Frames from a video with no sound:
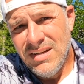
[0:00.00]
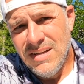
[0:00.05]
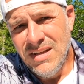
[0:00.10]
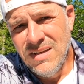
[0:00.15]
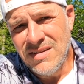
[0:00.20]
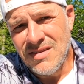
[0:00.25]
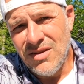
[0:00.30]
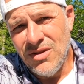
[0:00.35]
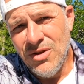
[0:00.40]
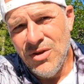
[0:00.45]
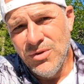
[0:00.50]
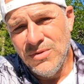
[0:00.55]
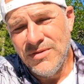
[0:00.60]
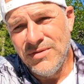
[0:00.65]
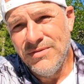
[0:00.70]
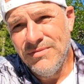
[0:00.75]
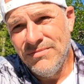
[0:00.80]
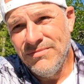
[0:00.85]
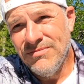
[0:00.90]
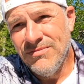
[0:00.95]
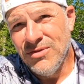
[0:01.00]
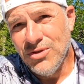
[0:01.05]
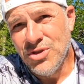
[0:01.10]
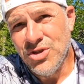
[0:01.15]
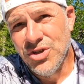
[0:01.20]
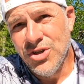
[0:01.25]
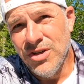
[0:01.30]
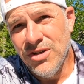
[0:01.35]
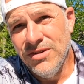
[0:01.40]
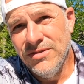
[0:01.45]
Less clothes, for
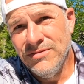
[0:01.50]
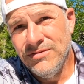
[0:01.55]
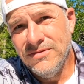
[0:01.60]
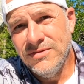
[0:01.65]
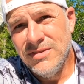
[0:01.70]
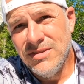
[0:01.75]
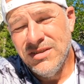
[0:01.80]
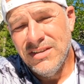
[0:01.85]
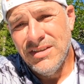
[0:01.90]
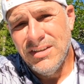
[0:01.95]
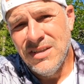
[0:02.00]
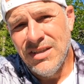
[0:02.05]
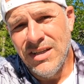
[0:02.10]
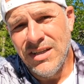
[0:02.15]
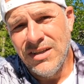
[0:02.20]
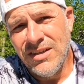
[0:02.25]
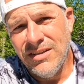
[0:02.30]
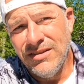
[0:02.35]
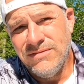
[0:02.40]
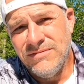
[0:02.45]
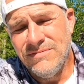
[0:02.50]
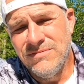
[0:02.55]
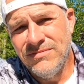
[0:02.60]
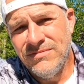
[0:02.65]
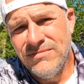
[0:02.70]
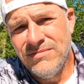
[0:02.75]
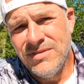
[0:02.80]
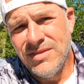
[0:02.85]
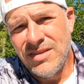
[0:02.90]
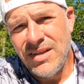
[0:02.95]
sure. I could
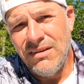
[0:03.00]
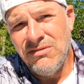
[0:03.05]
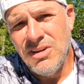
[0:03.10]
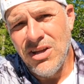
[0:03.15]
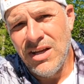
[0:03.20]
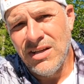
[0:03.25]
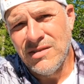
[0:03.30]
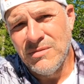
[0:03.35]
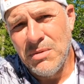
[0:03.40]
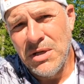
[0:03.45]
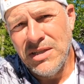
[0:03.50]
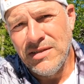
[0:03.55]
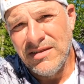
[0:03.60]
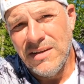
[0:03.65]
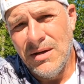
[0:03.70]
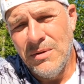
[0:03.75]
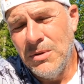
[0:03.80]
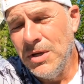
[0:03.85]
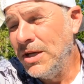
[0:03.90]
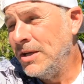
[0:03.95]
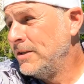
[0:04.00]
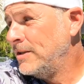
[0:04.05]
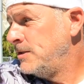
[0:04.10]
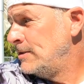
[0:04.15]
save a lot of space that way.